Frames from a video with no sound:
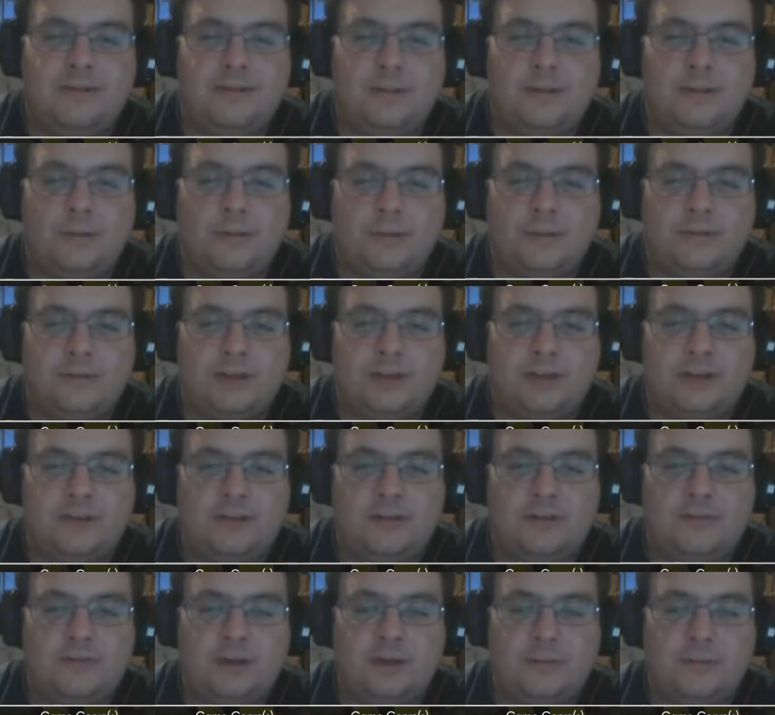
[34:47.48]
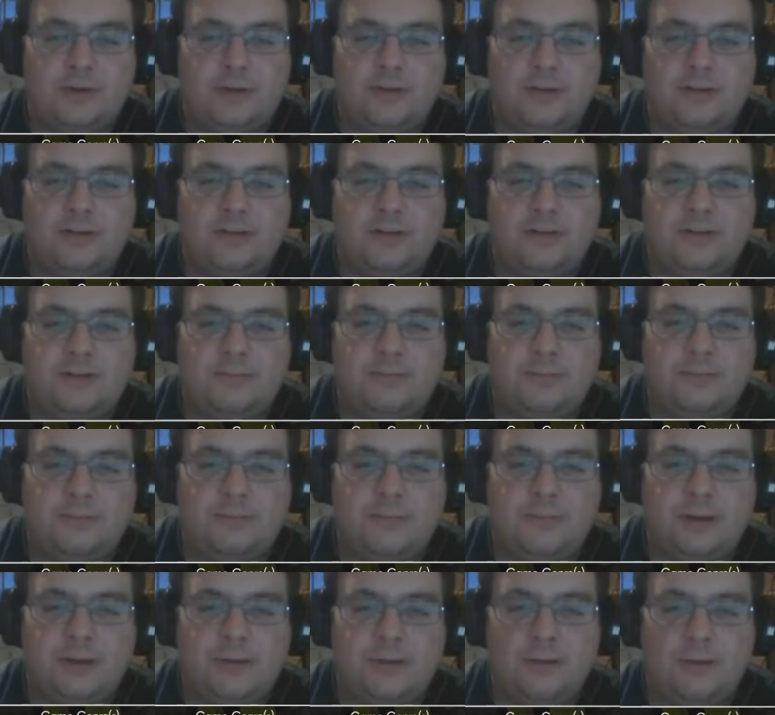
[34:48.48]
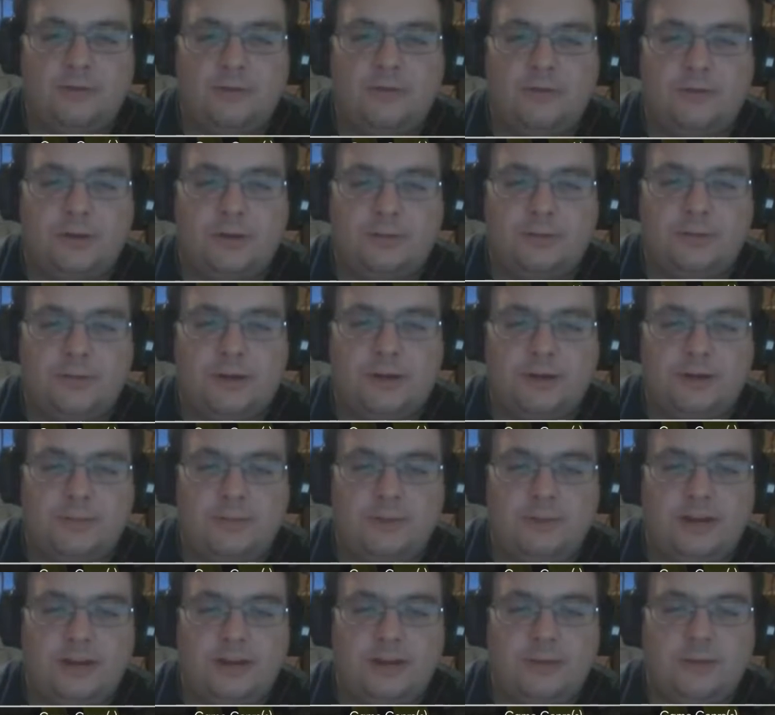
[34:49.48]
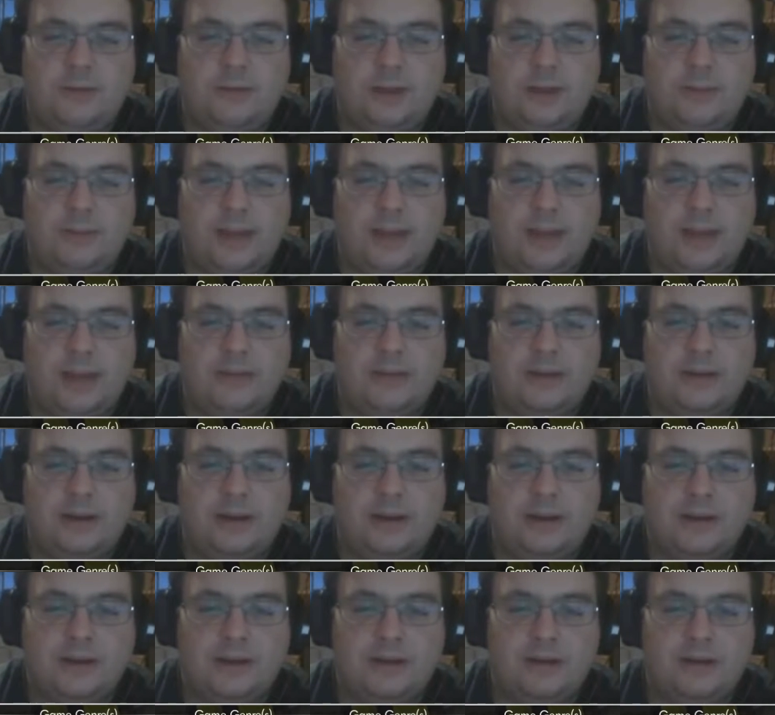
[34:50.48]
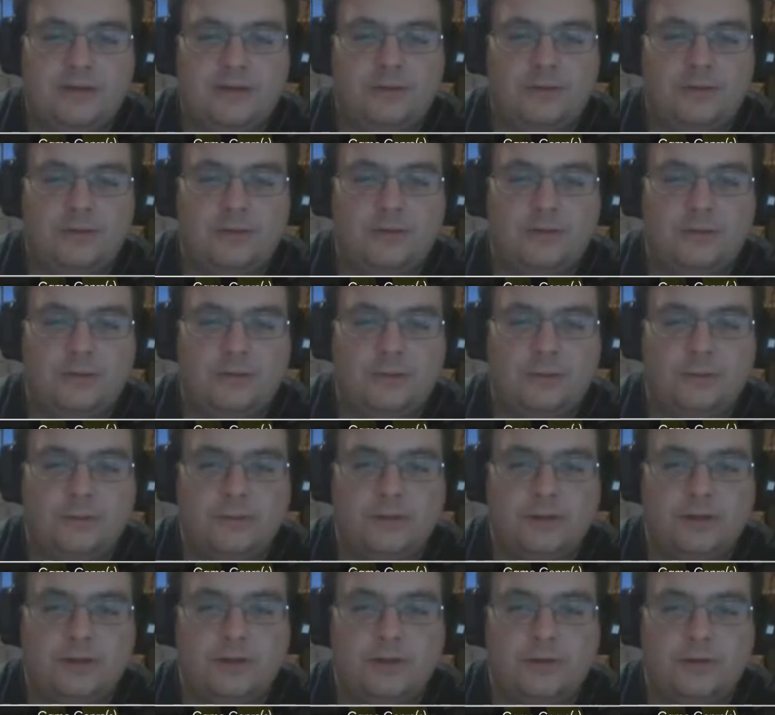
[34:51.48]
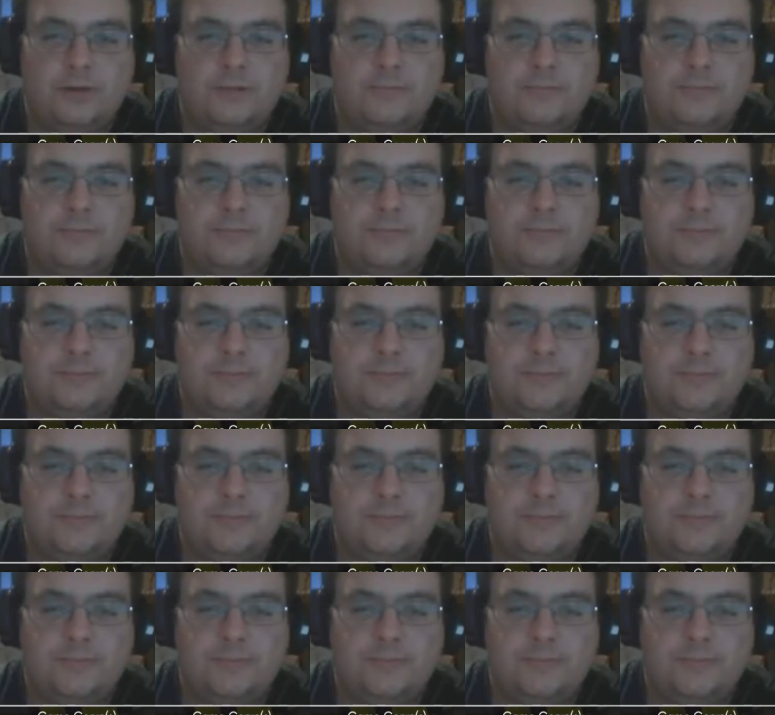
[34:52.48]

It doesn't throw the schedule off that much. It would of course be really, really bad if I couldn't do Soul Grin now.